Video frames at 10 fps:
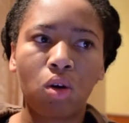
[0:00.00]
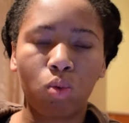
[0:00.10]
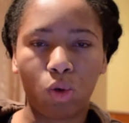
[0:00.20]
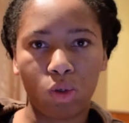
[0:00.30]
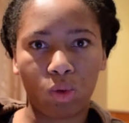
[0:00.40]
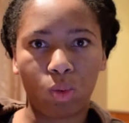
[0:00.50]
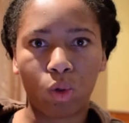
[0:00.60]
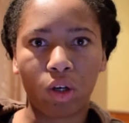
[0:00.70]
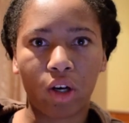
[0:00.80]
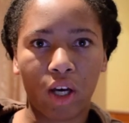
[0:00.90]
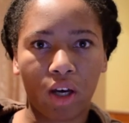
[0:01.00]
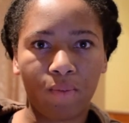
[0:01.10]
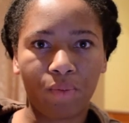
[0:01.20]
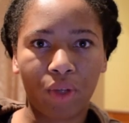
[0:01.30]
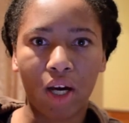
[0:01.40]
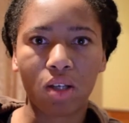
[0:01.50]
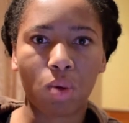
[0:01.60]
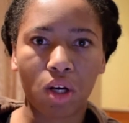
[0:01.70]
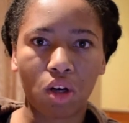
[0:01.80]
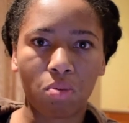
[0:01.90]
water walker Eyes
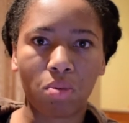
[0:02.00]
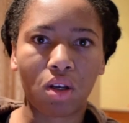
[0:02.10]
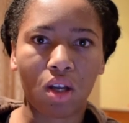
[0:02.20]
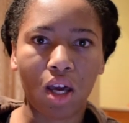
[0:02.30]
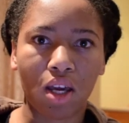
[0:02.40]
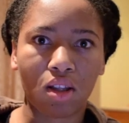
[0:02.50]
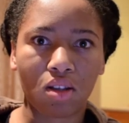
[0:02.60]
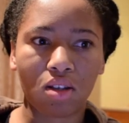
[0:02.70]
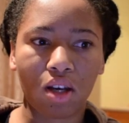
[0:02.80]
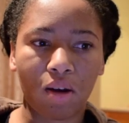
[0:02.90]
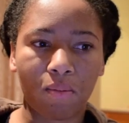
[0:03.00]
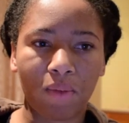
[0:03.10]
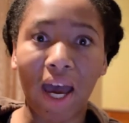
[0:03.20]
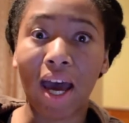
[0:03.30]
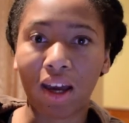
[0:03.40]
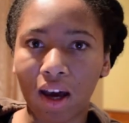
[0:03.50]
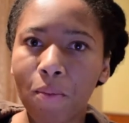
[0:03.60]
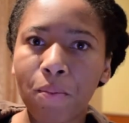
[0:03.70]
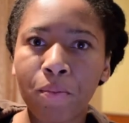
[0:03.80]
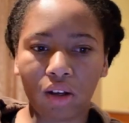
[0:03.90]
Wide Open and um, Hacker,
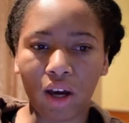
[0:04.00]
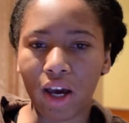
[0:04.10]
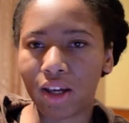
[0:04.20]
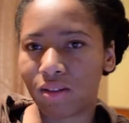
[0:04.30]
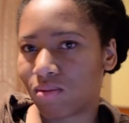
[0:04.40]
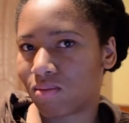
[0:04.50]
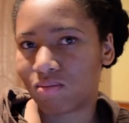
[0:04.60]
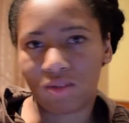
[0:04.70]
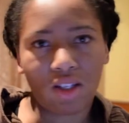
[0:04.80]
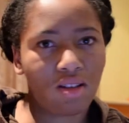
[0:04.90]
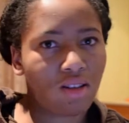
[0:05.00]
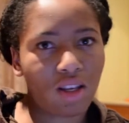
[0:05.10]
I didn't